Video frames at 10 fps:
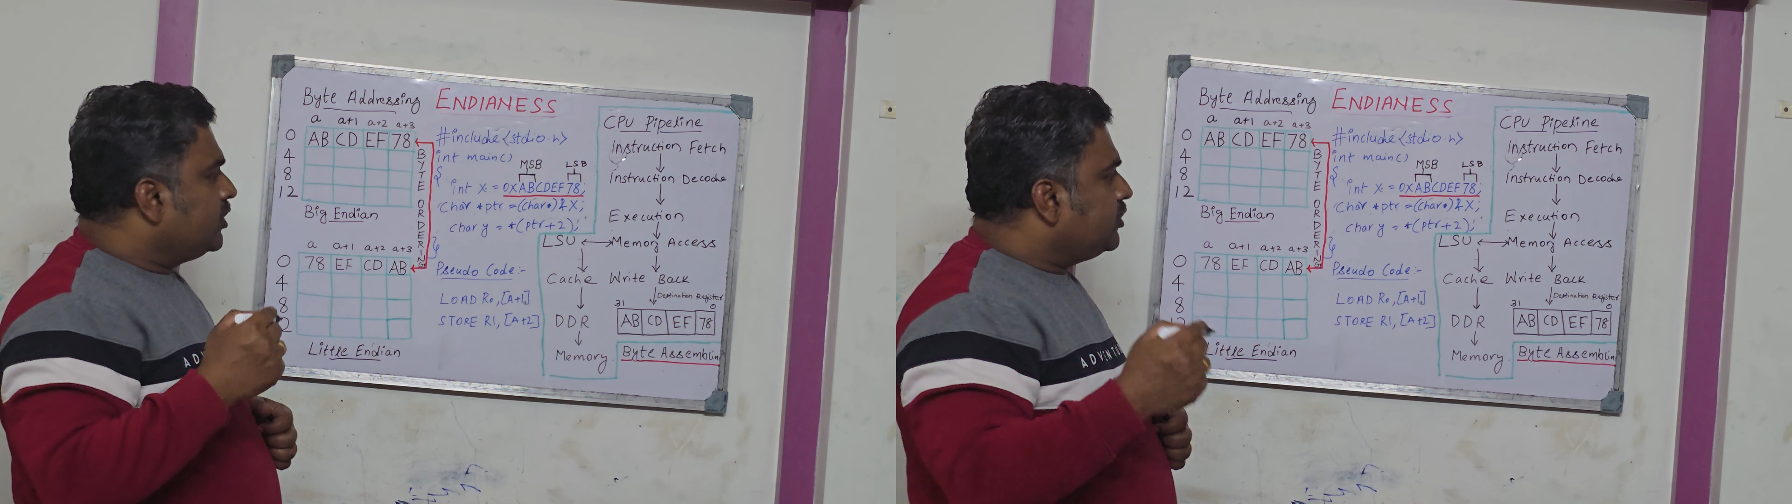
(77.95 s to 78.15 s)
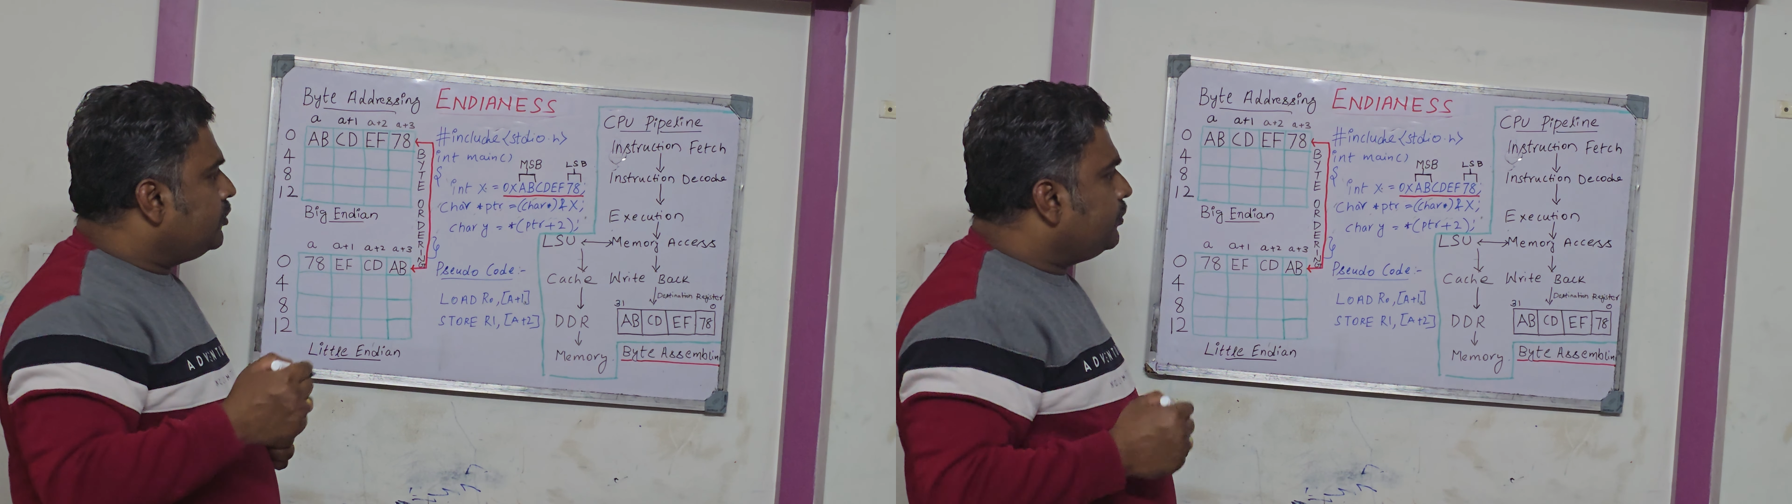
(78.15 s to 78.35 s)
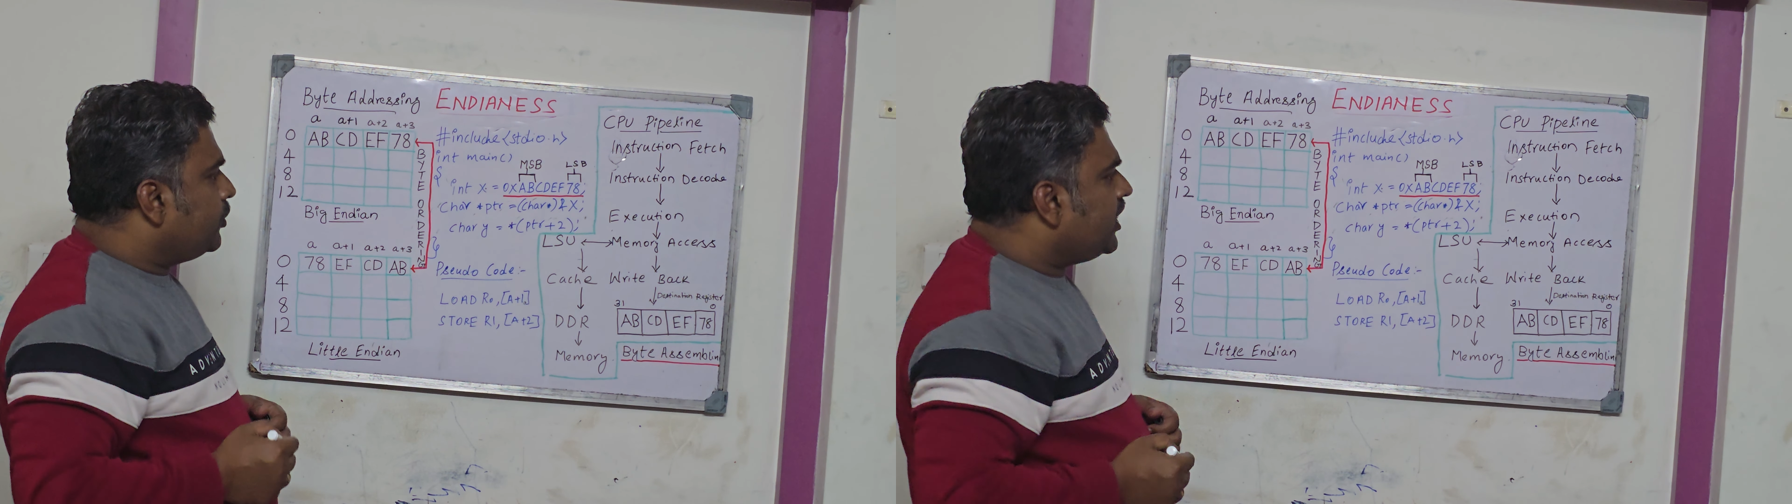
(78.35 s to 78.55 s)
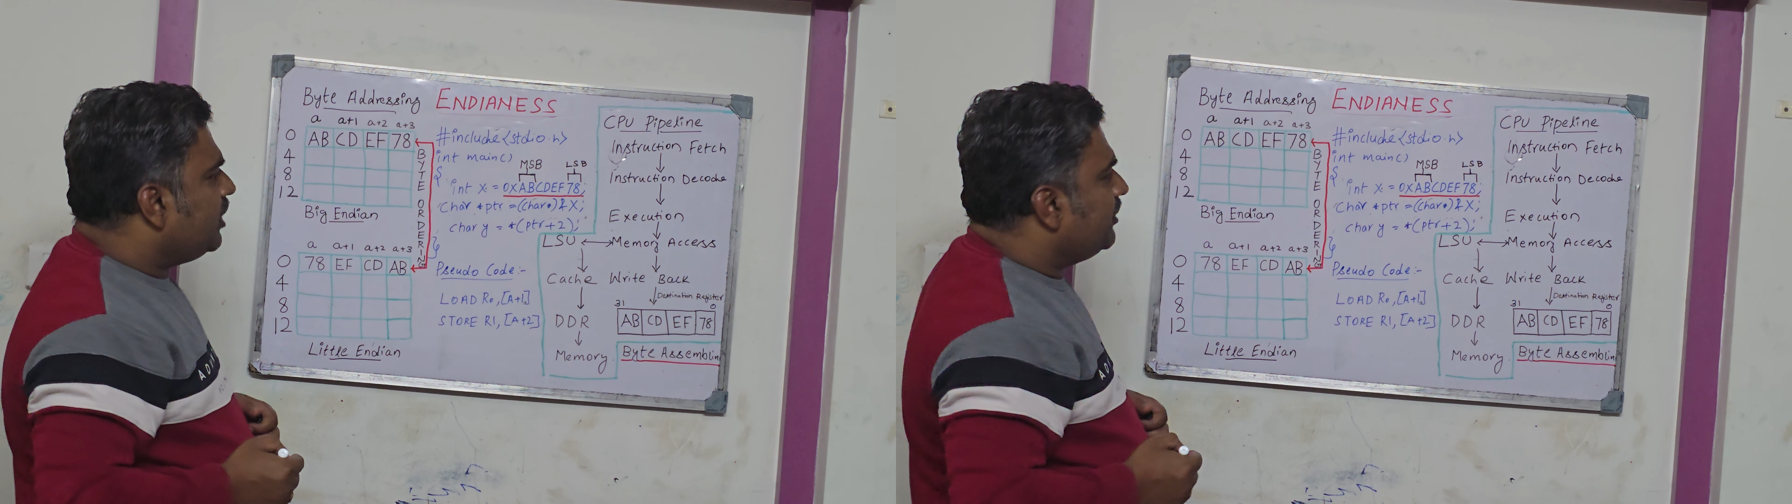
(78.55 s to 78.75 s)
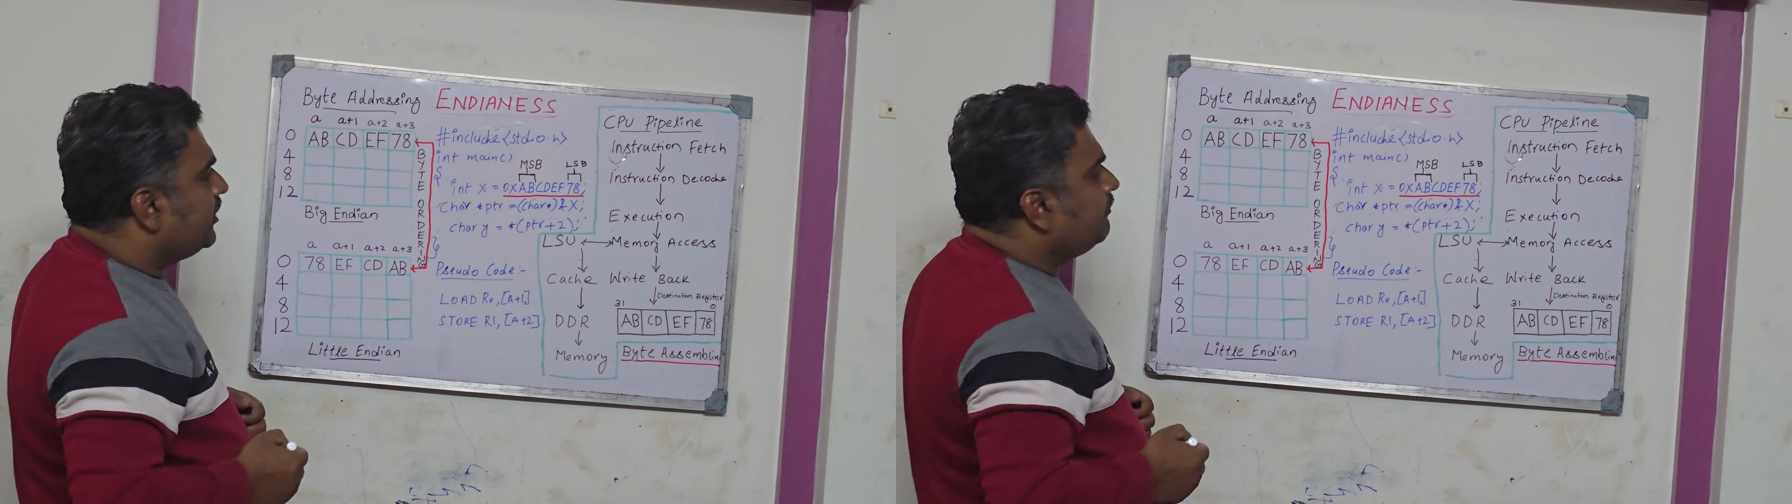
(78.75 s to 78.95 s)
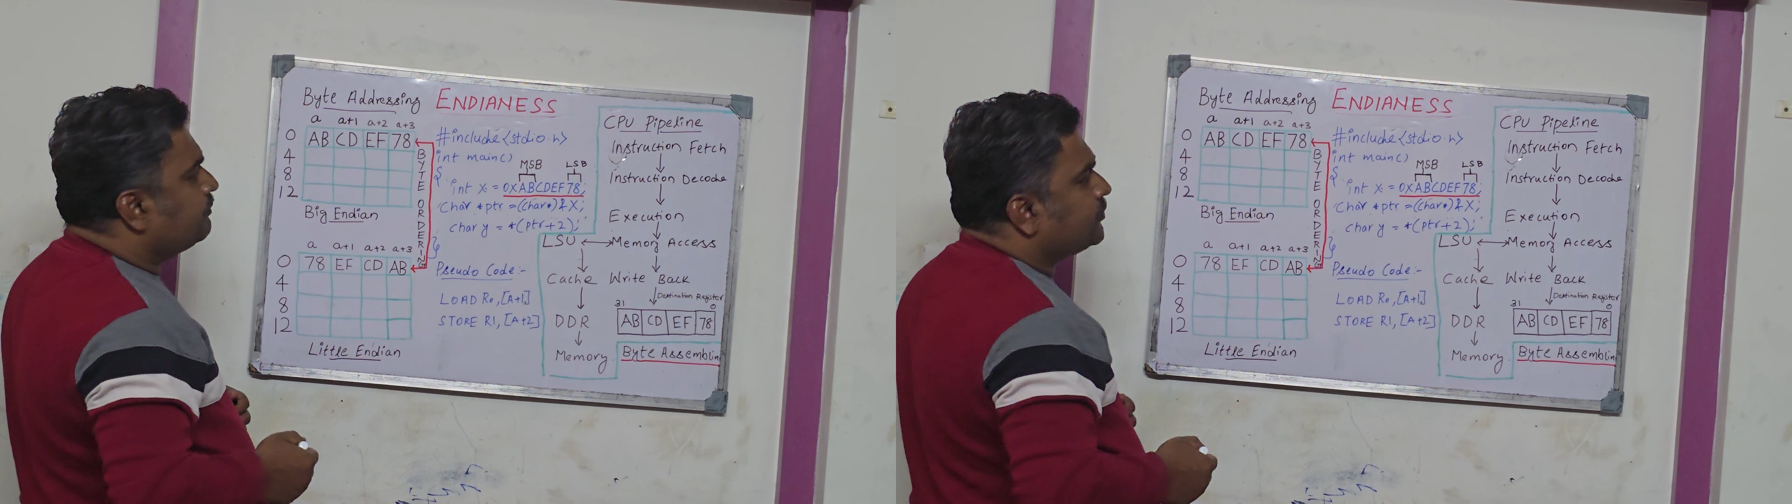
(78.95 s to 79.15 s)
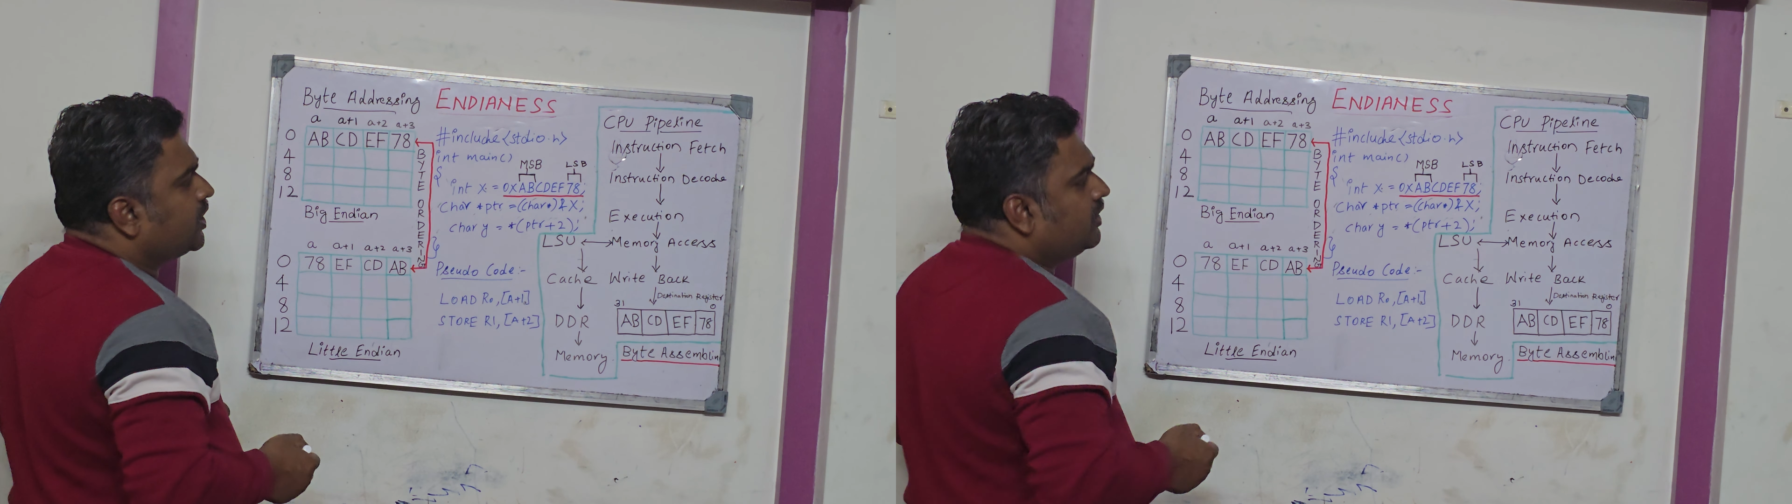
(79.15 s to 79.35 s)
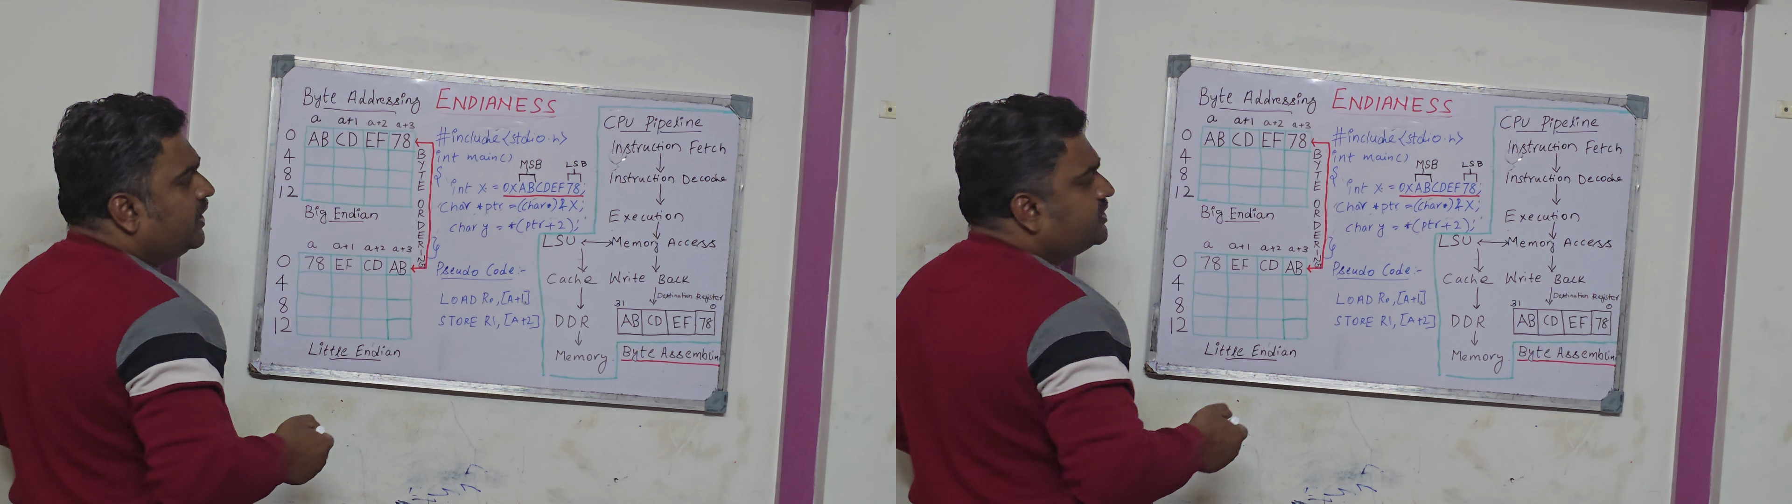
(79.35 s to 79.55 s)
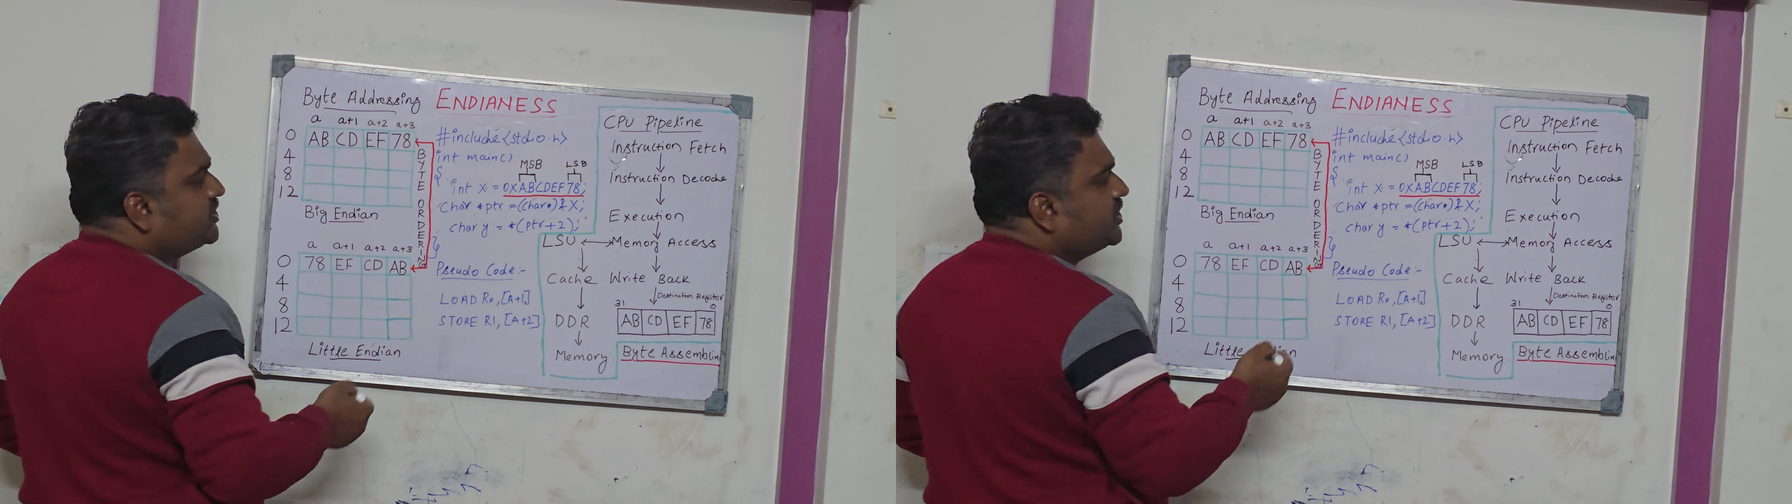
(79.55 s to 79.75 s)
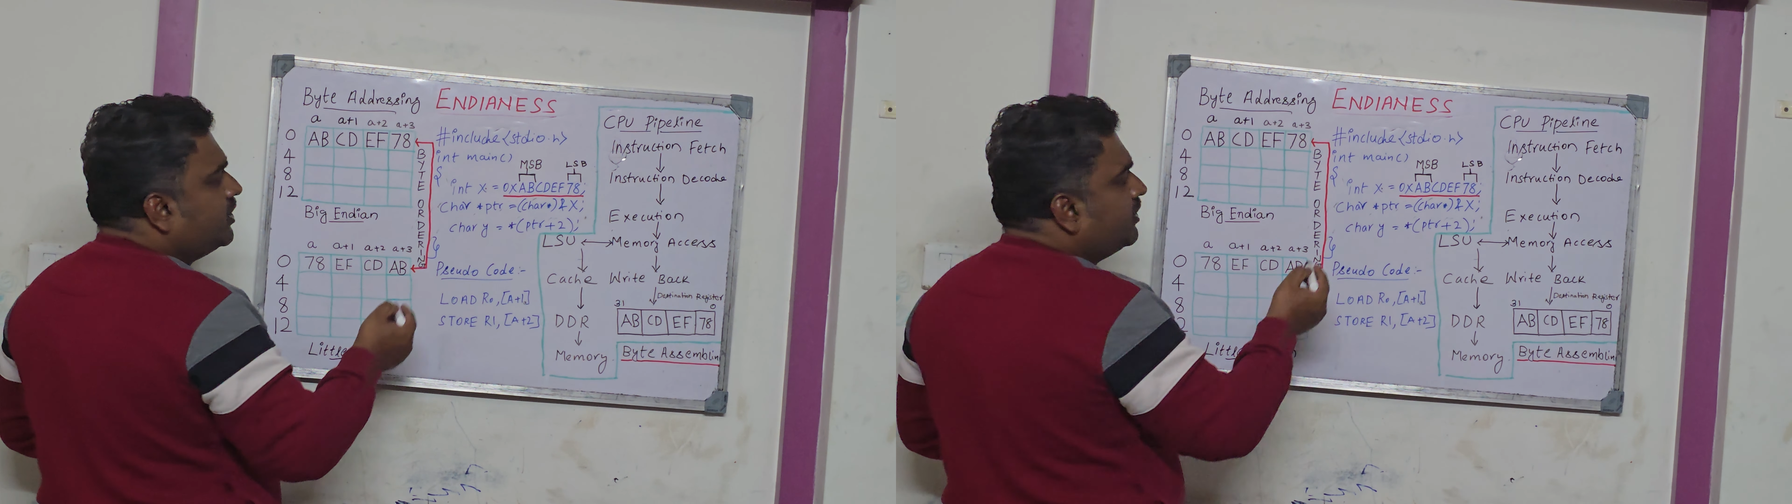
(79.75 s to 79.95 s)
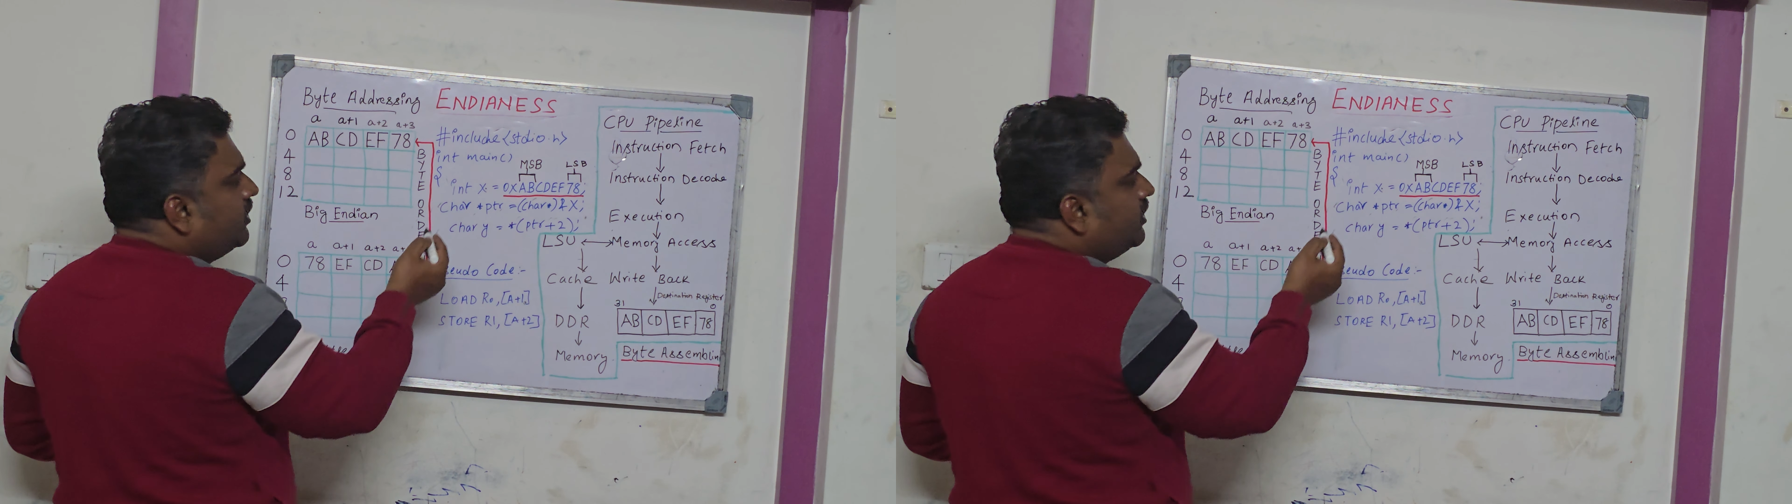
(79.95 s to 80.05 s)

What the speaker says: Through programming, let's